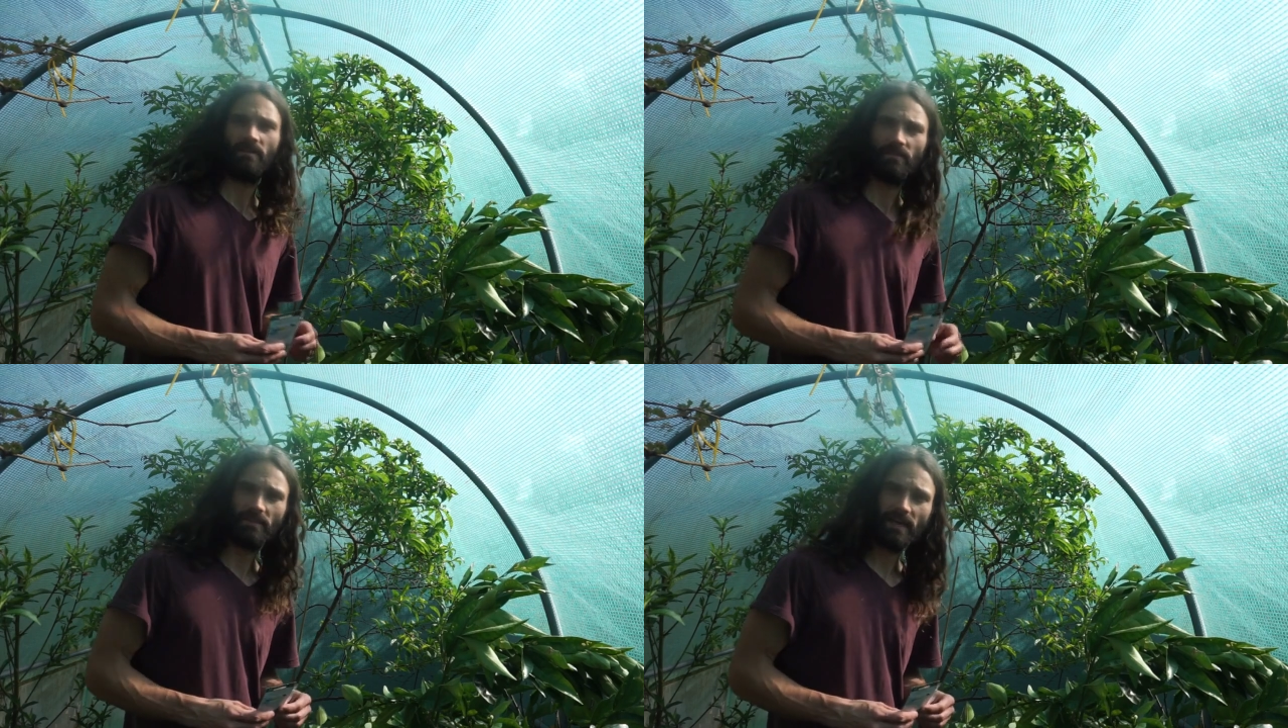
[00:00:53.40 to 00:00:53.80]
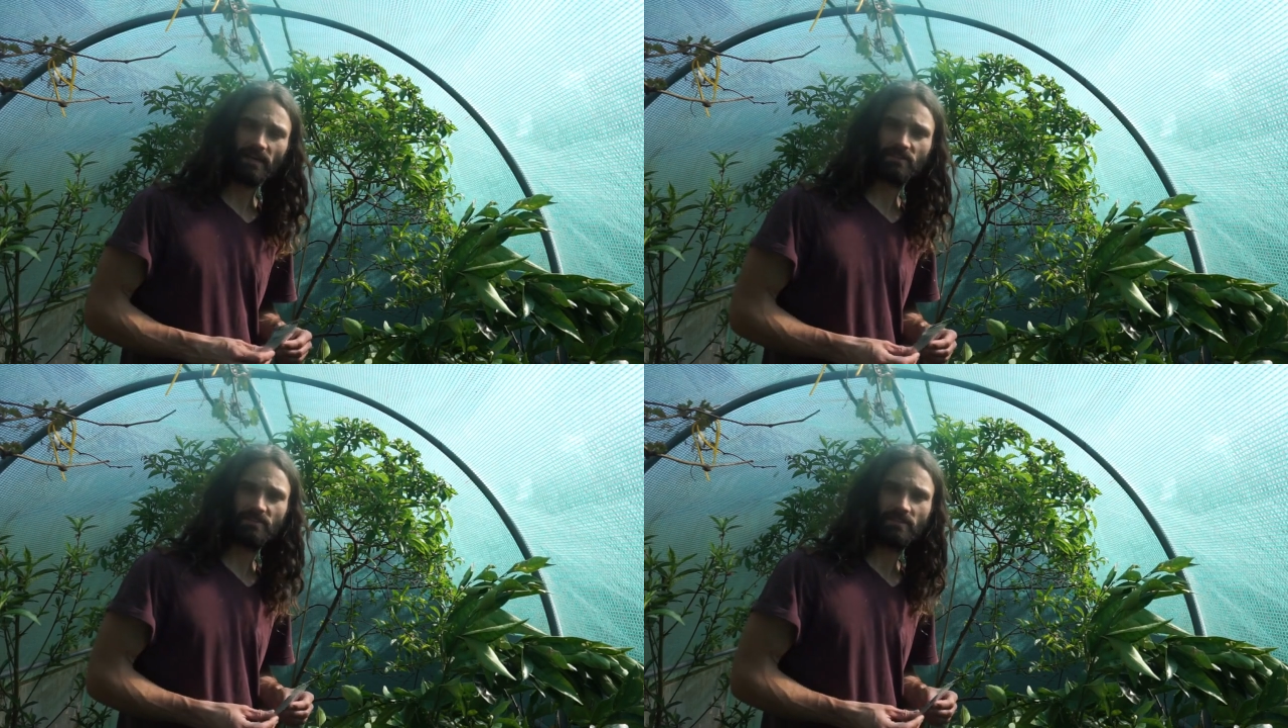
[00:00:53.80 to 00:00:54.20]
The
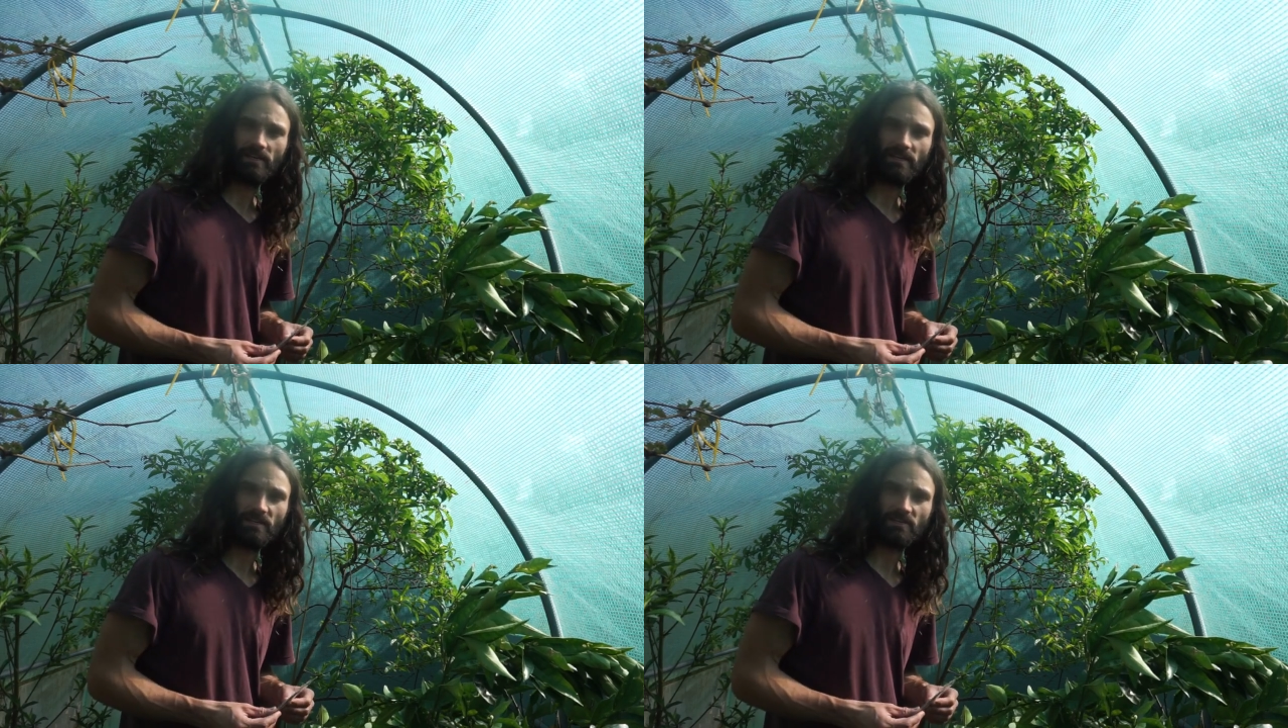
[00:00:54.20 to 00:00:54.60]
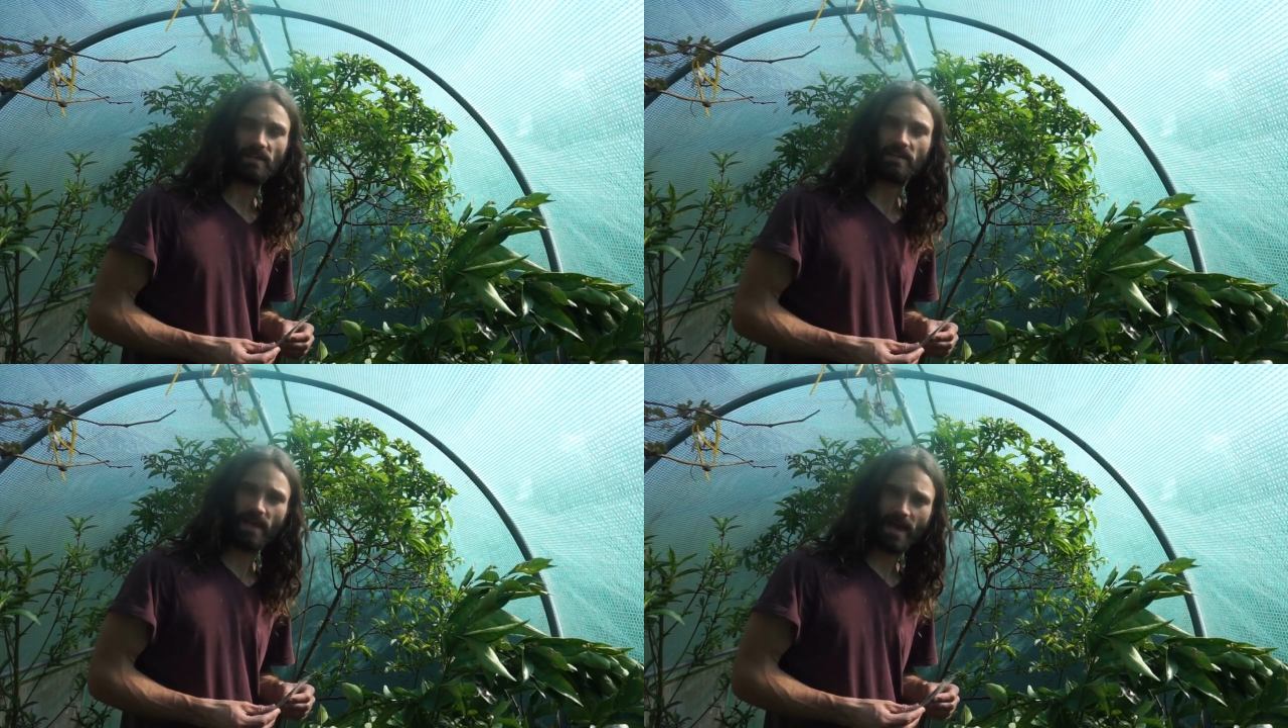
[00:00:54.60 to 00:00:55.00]
next is
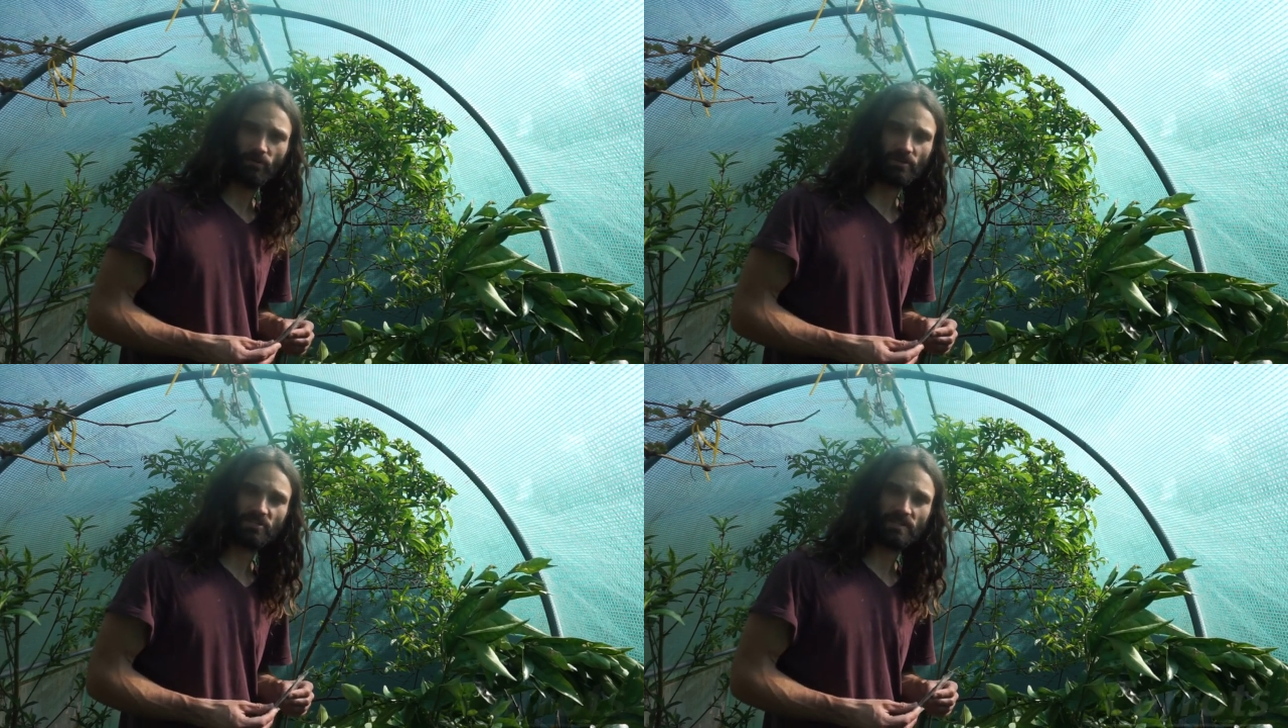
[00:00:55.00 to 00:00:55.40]
carrots.